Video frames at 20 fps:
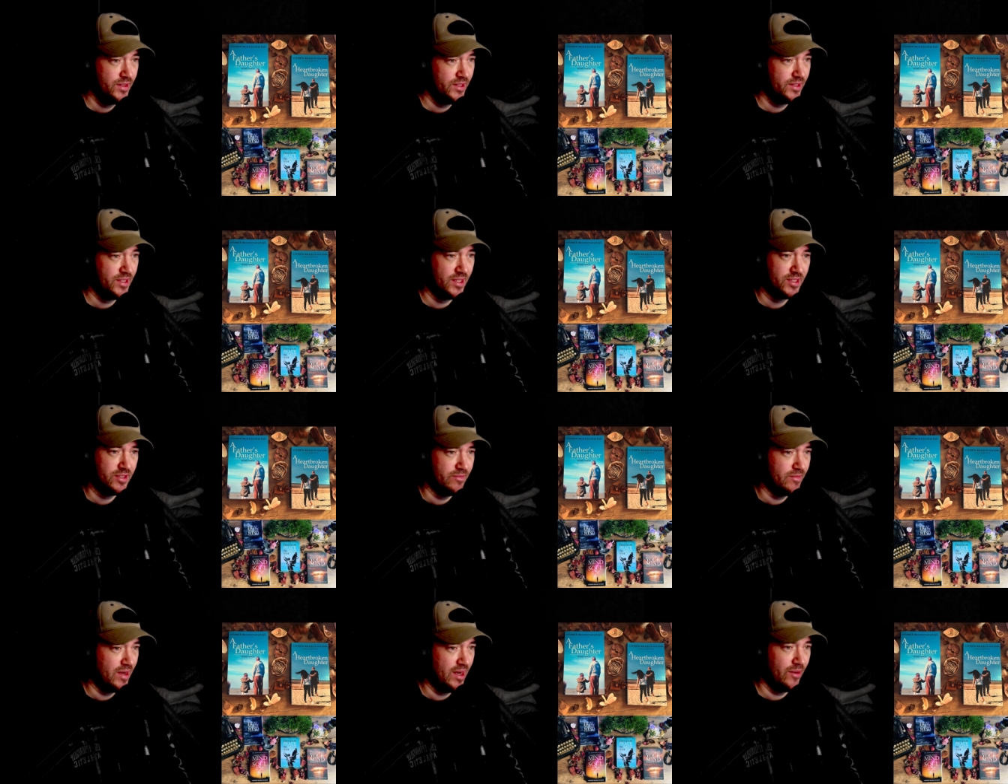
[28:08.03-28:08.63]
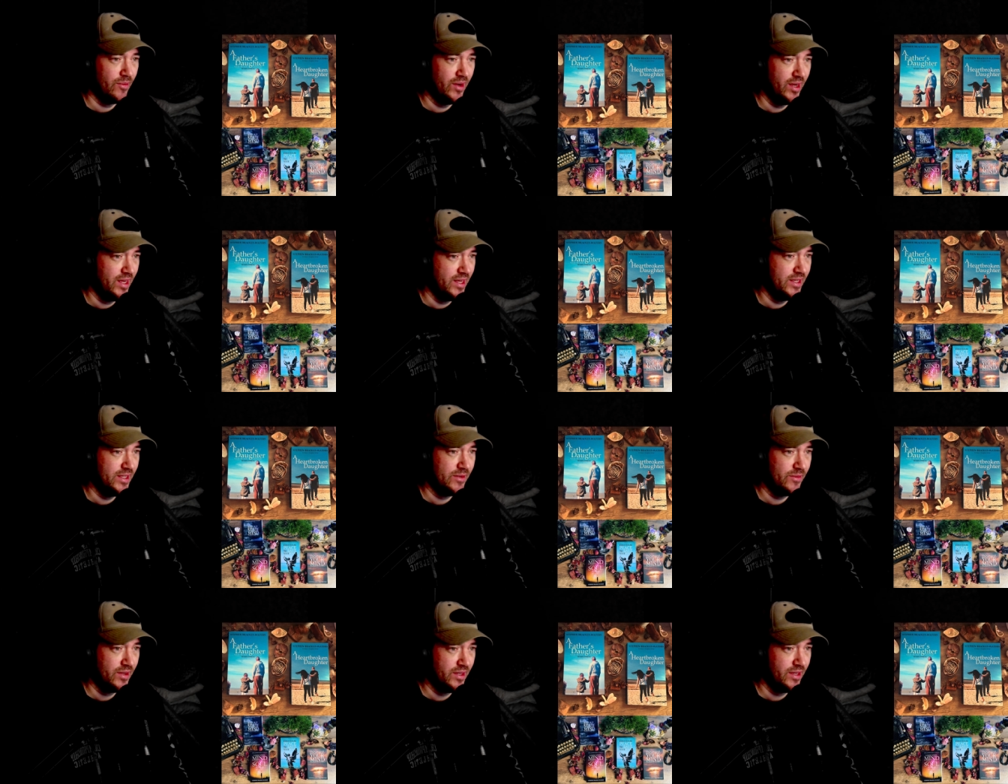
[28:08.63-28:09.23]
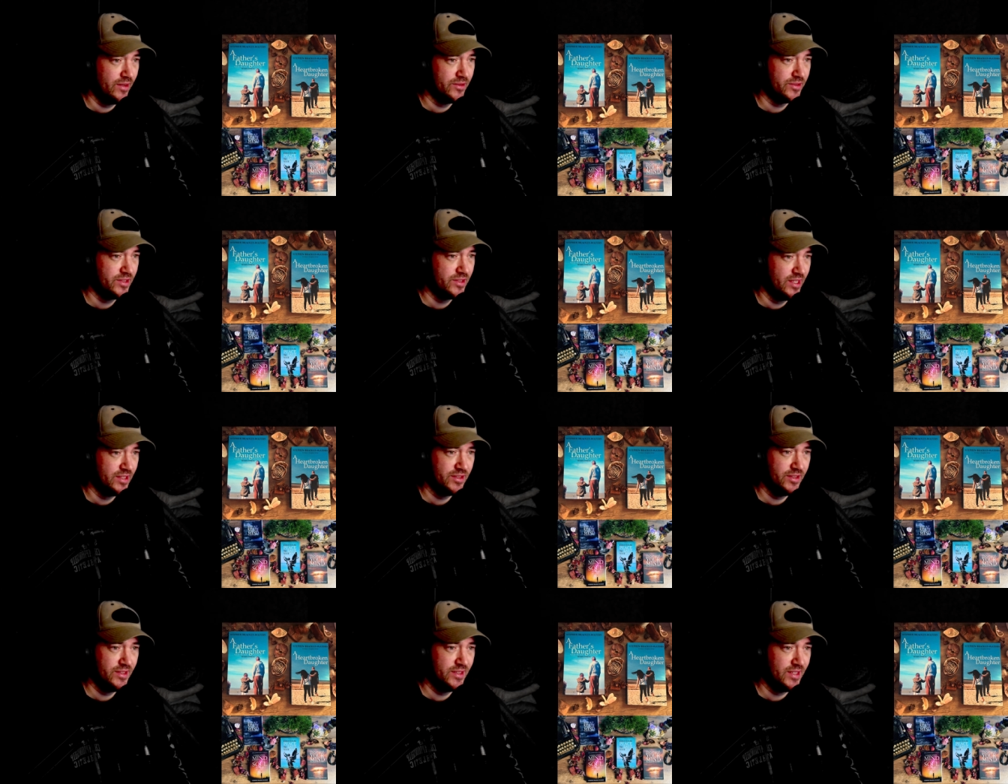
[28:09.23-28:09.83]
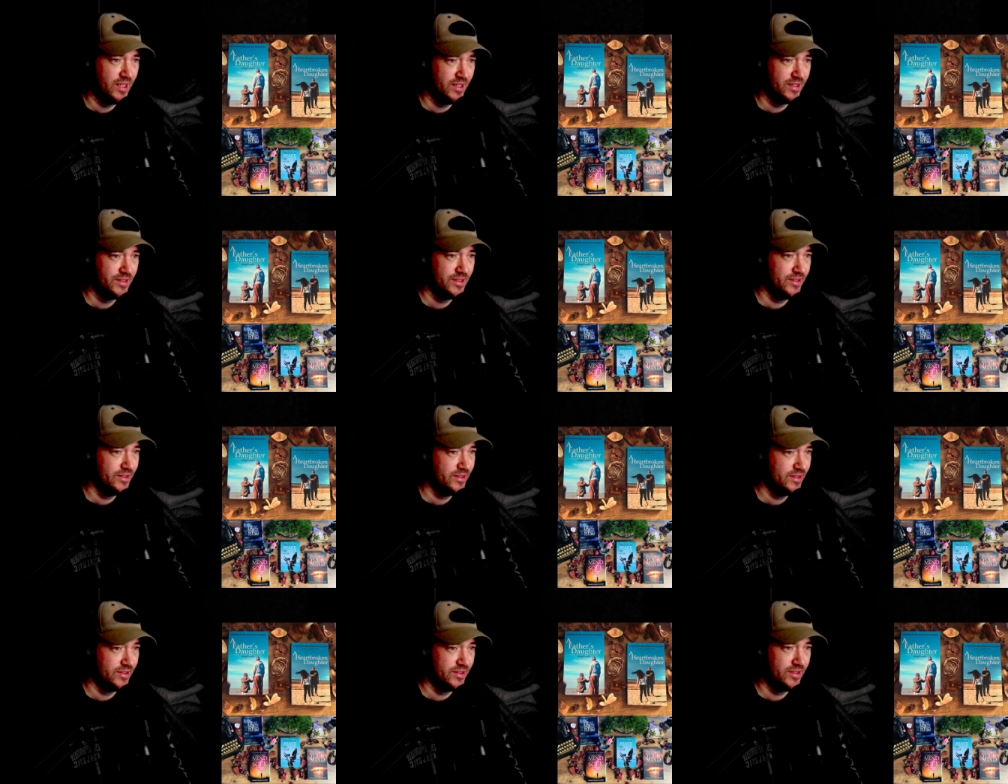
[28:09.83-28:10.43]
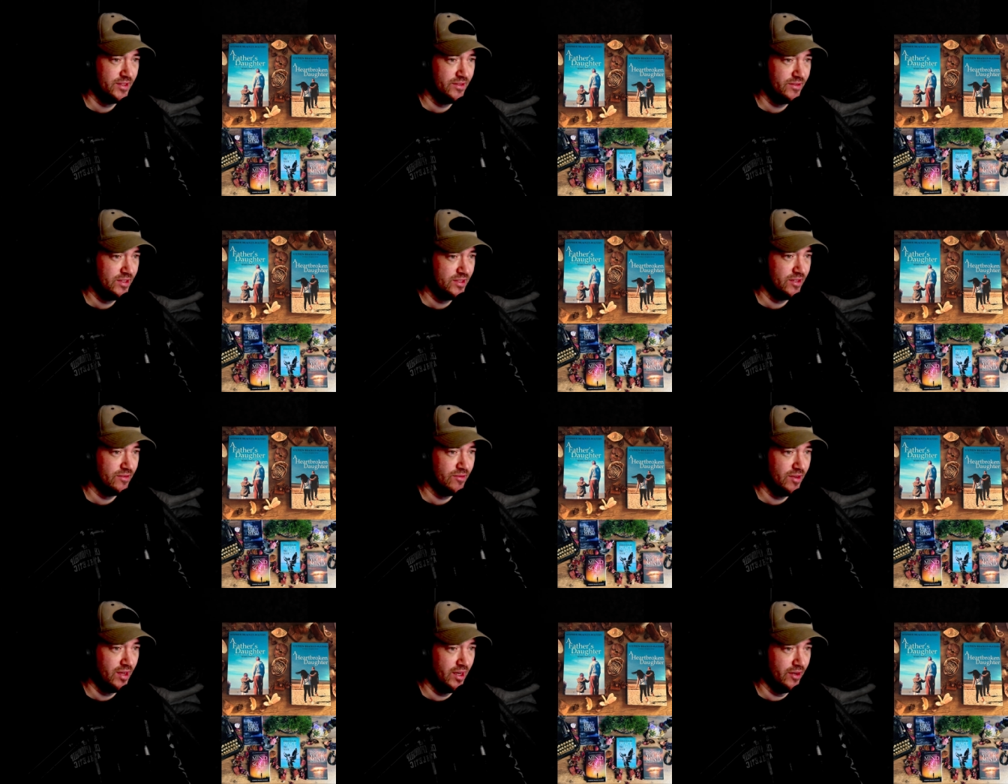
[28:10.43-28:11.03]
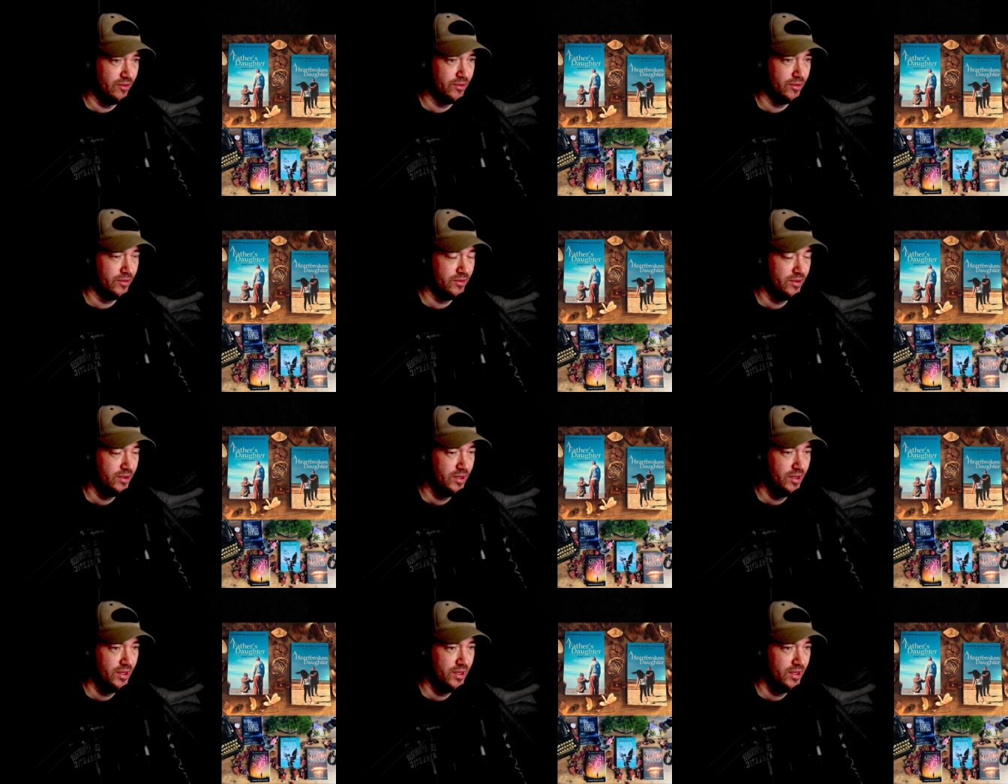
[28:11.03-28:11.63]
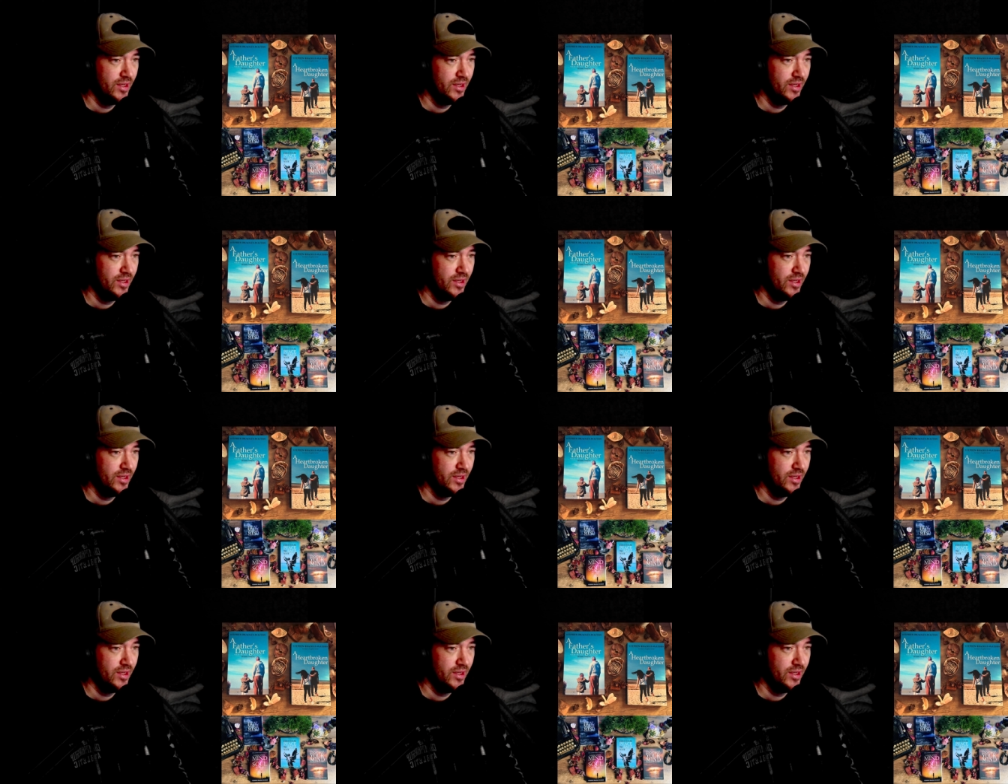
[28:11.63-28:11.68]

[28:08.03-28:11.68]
it doesn't matter what anyone else says and does. It just it's irrelevant.